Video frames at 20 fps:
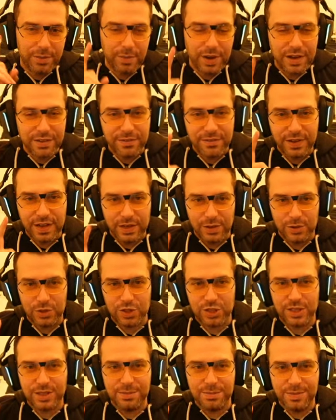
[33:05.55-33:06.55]
my
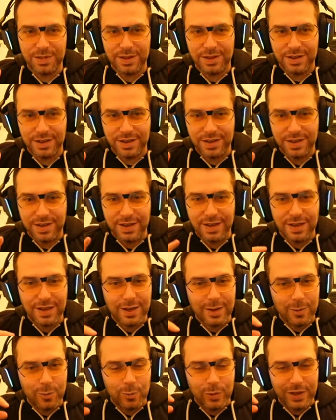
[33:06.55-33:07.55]
fellowship
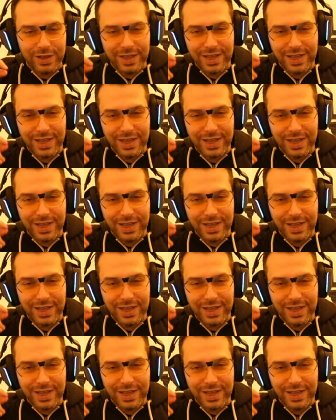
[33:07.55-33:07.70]
will